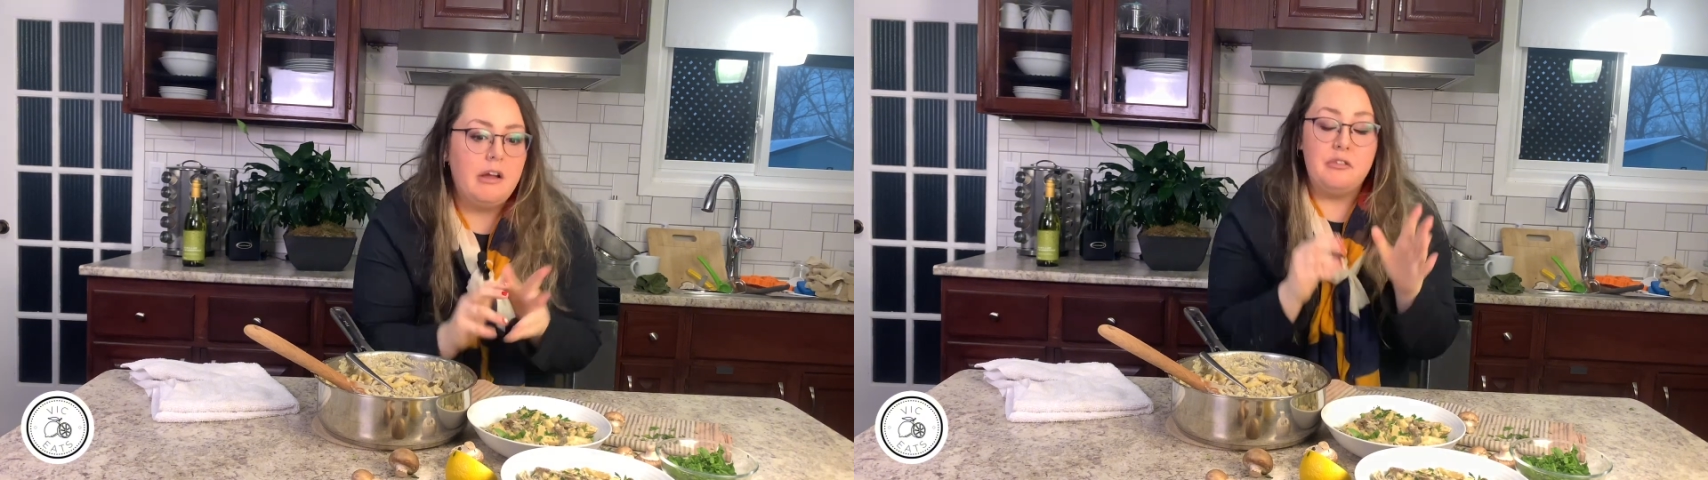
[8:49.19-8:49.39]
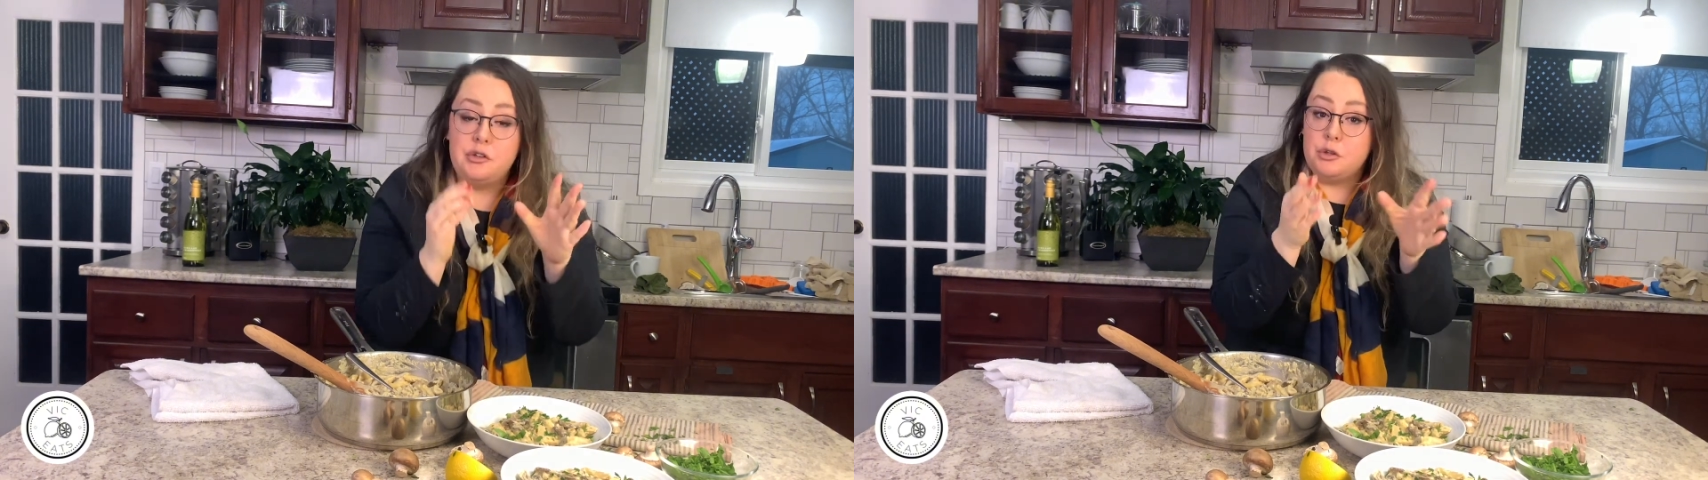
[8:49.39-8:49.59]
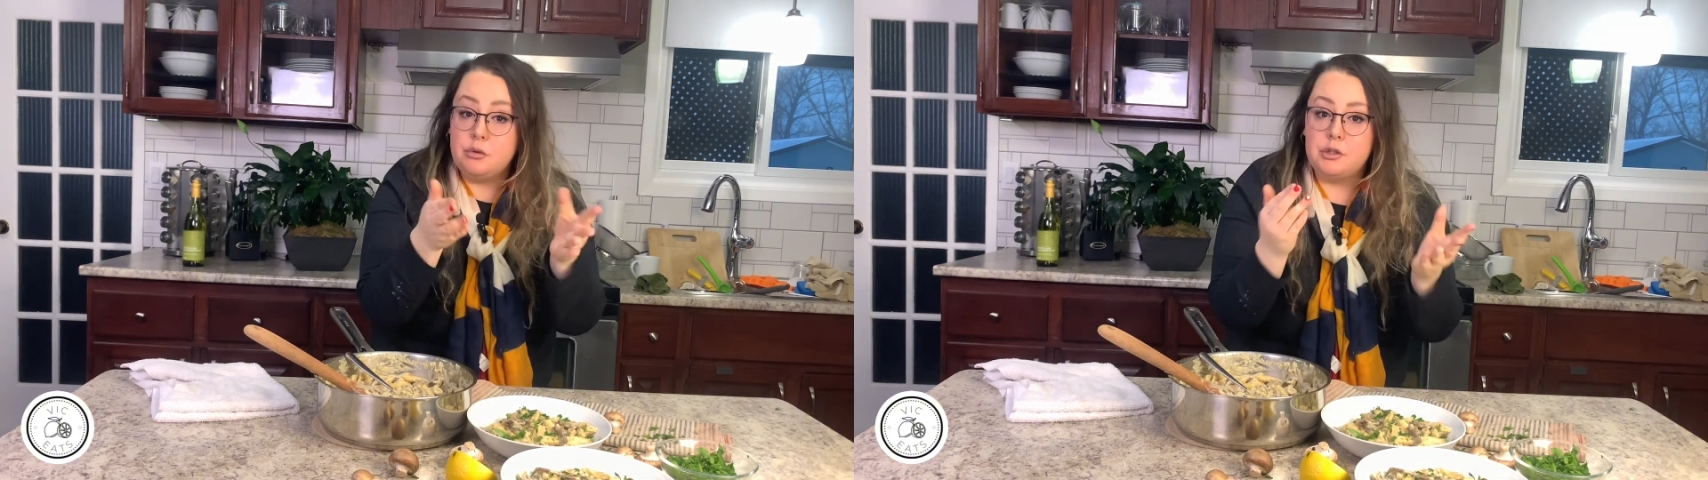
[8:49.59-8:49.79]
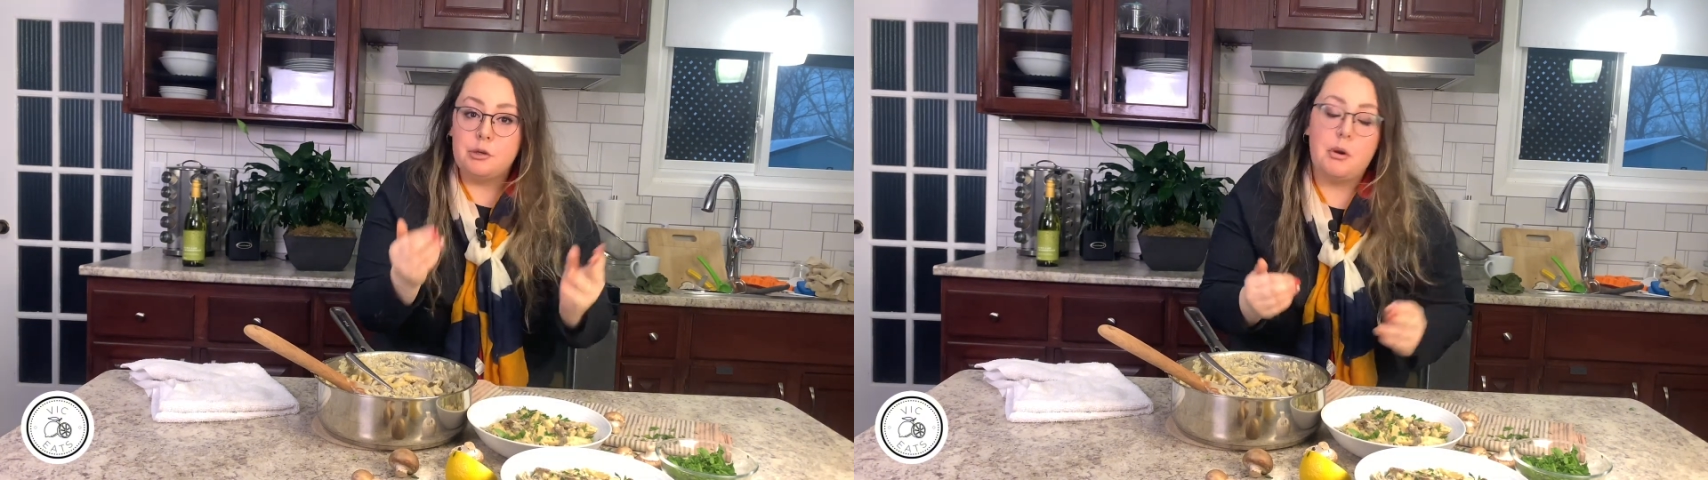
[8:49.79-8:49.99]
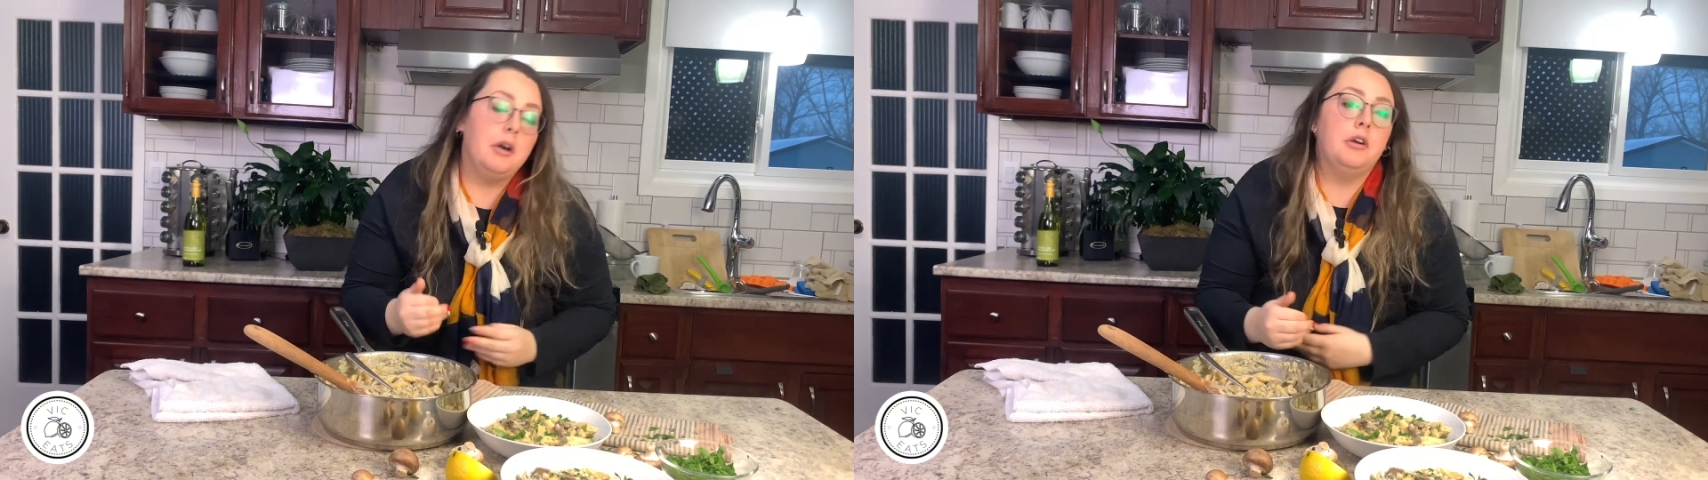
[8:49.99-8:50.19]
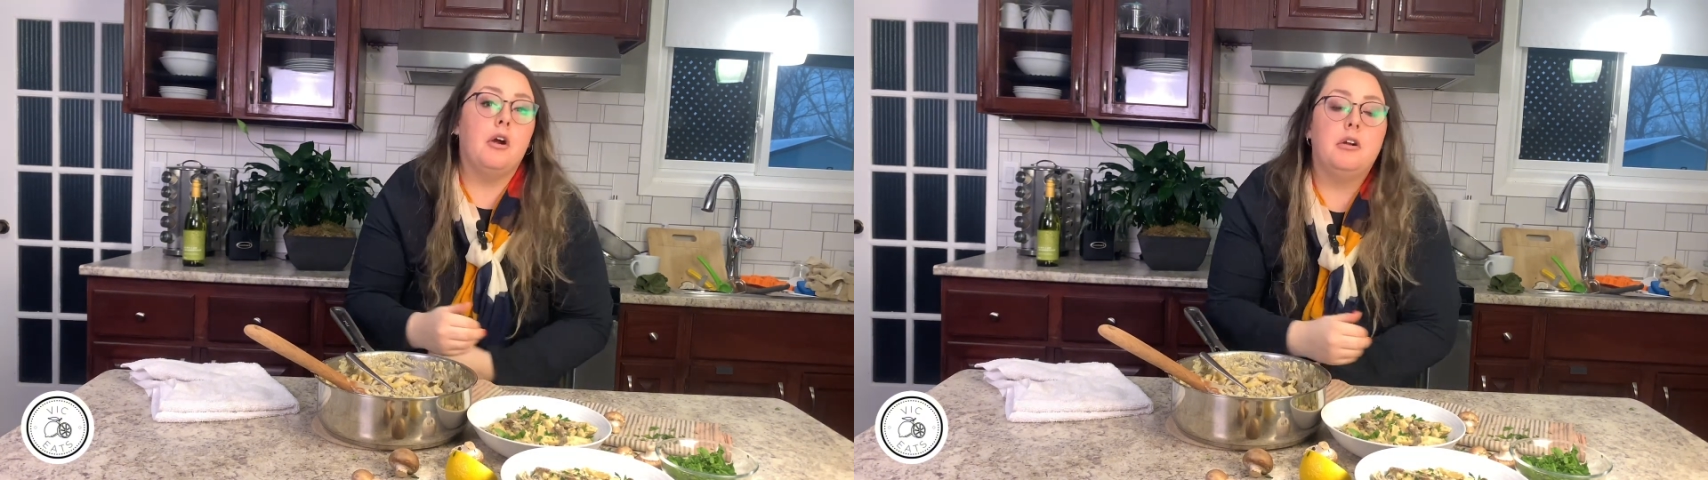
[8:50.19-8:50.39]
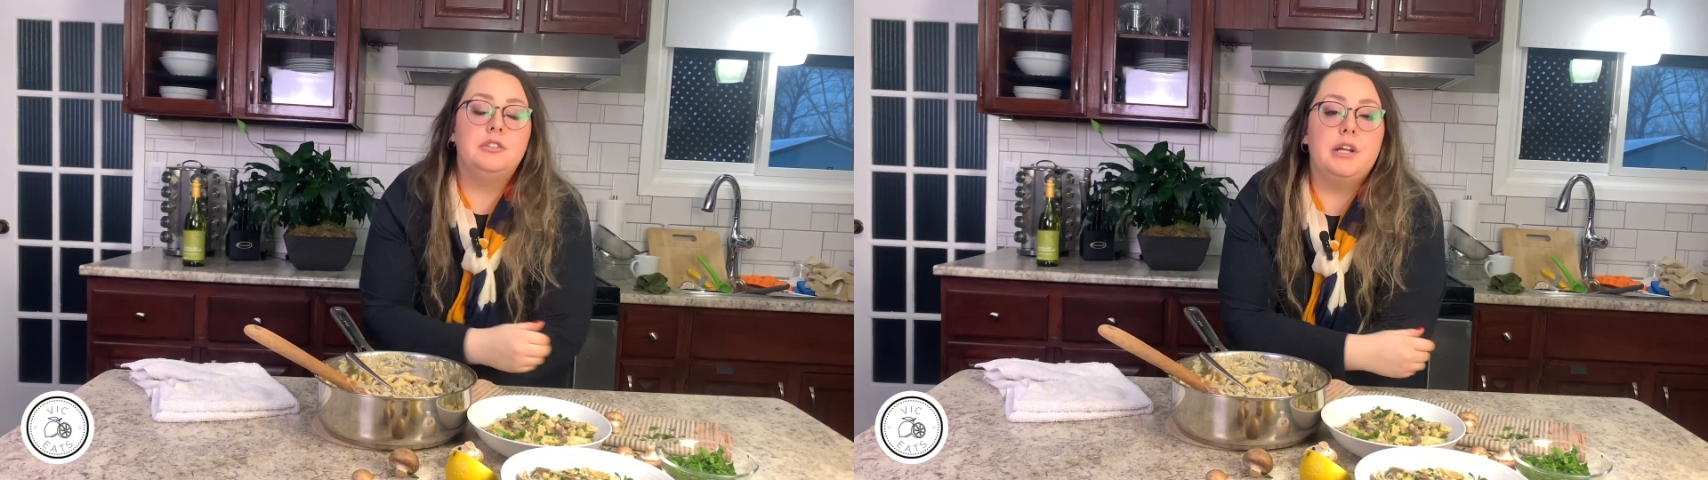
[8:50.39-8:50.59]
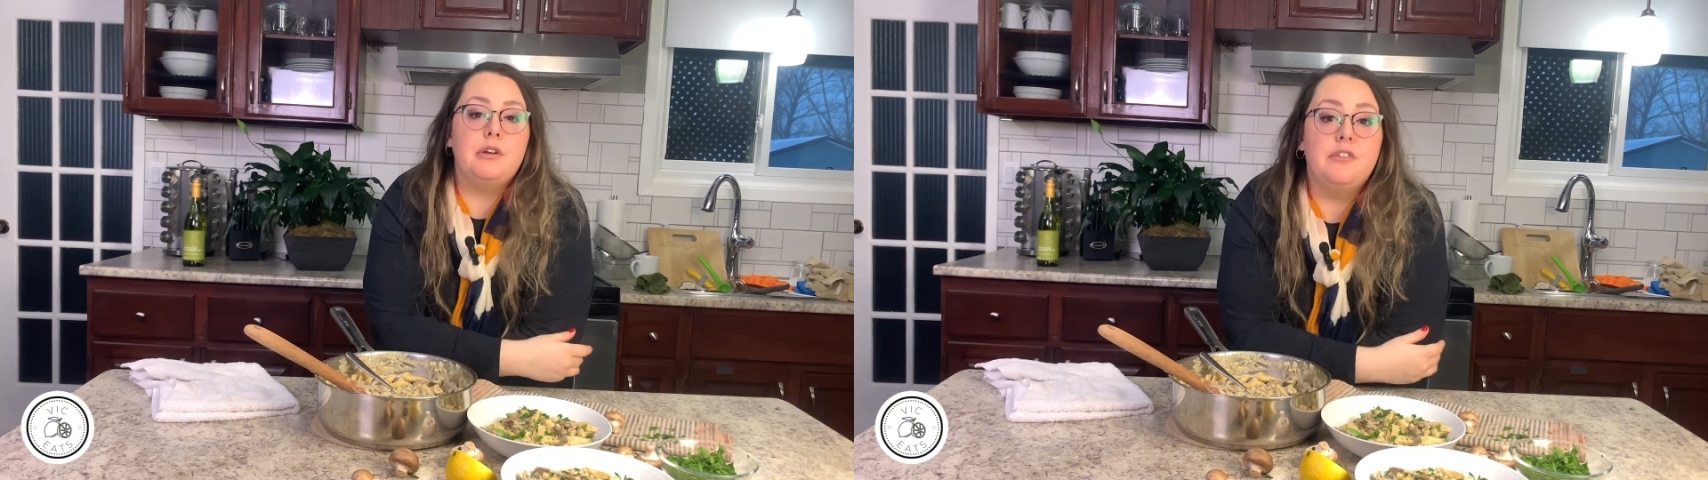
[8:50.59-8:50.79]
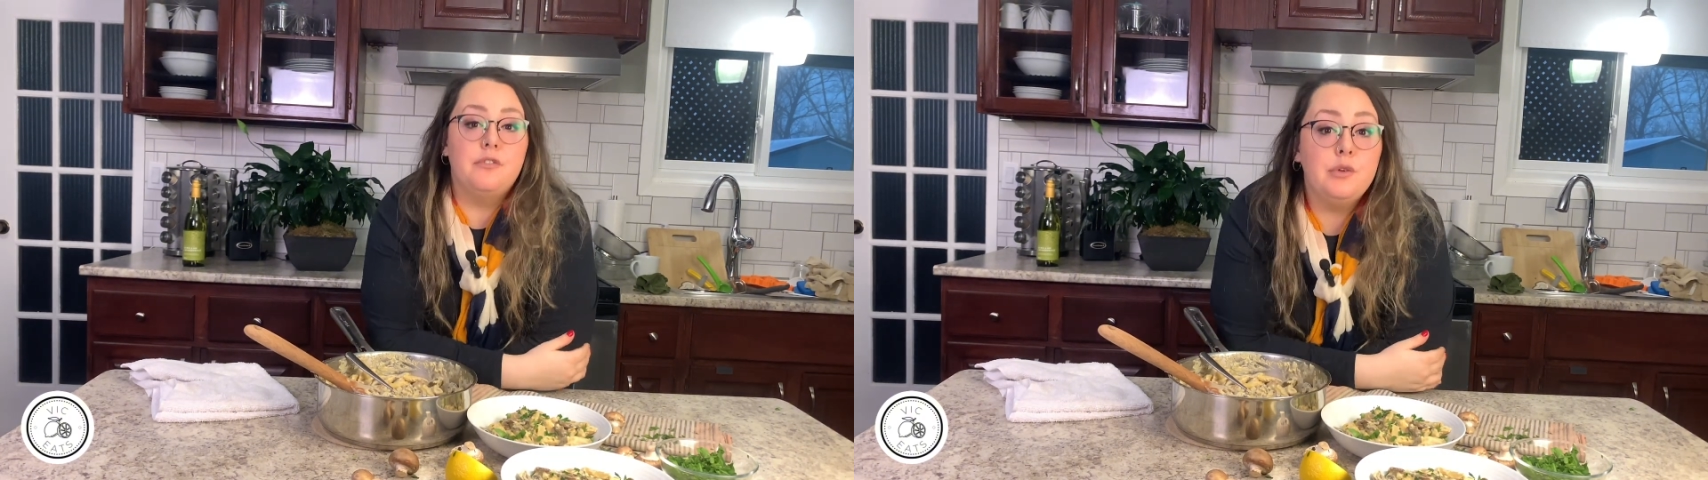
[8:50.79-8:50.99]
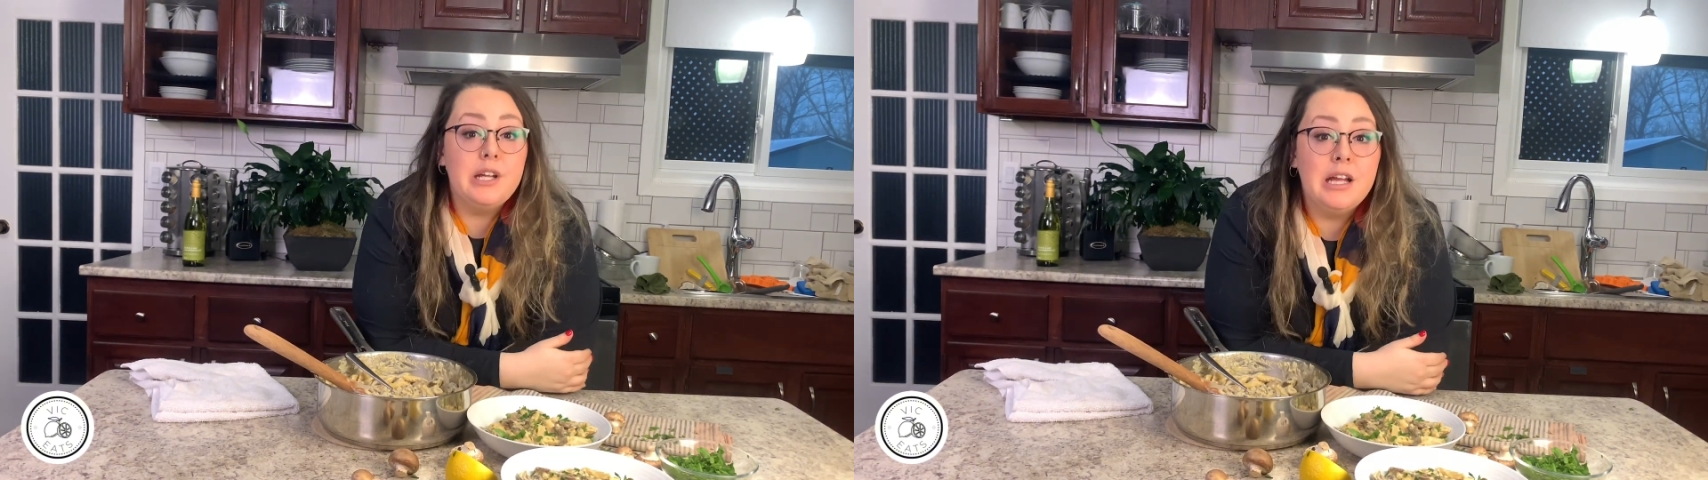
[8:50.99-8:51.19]
if you and your partner are
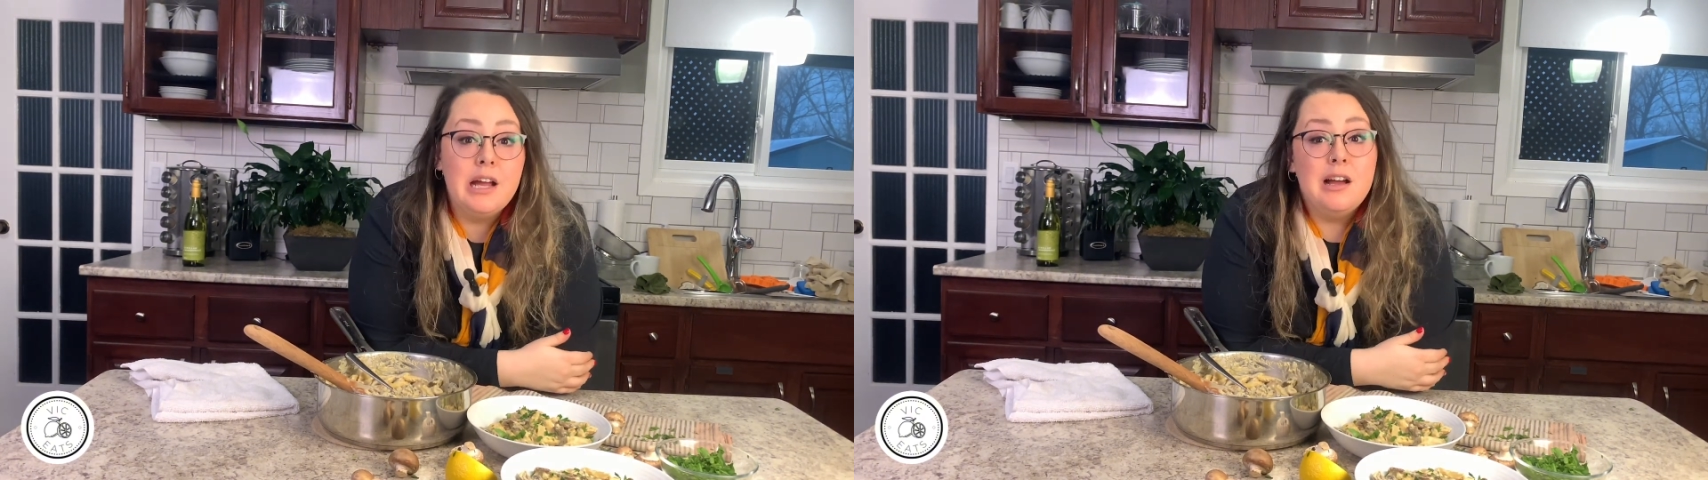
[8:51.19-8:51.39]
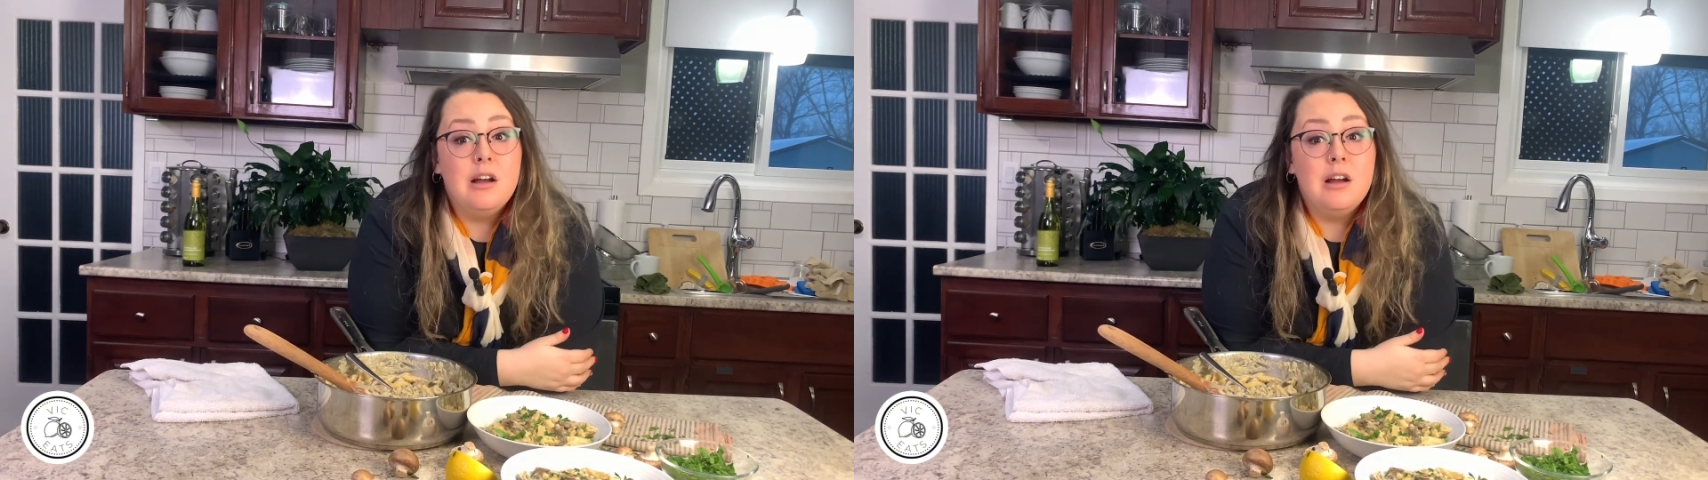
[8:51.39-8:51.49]
dairy-free,